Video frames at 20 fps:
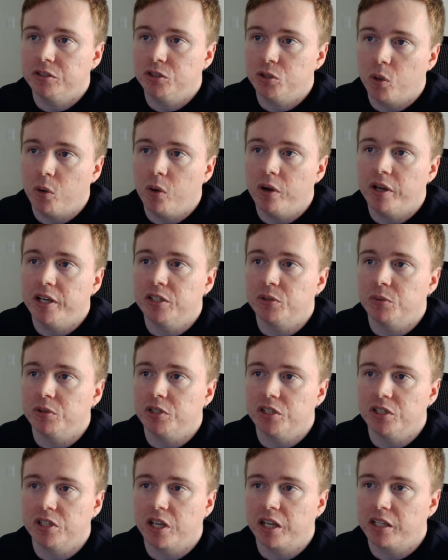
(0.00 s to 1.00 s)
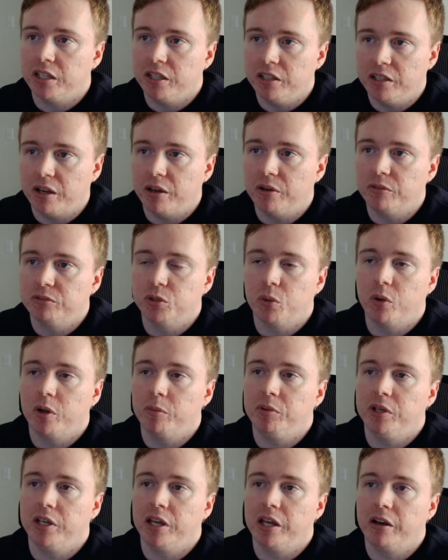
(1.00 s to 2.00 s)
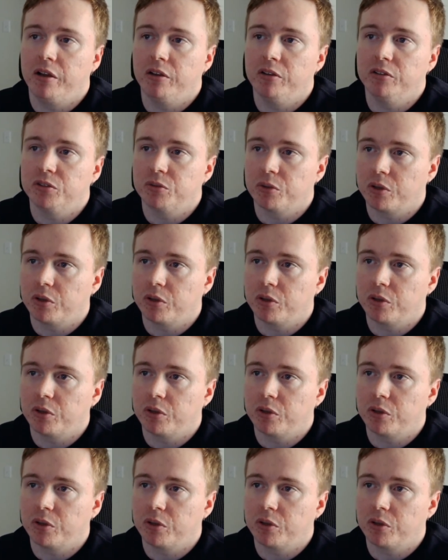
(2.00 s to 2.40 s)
toys, which is like, you know, toy pianos,